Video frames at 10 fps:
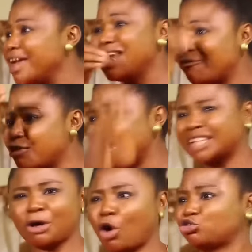years be
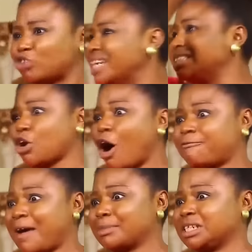controlling the whole family?